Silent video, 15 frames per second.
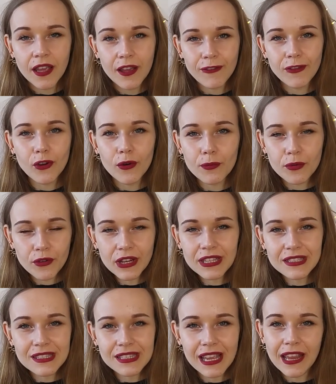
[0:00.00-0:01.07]
If you're a
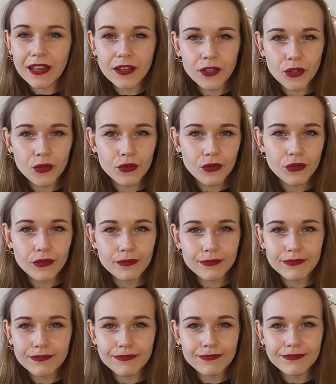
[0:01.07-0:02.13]
priest and
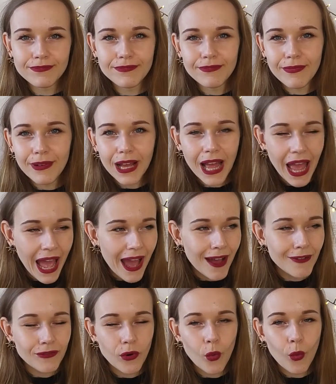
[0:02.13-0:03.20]
you have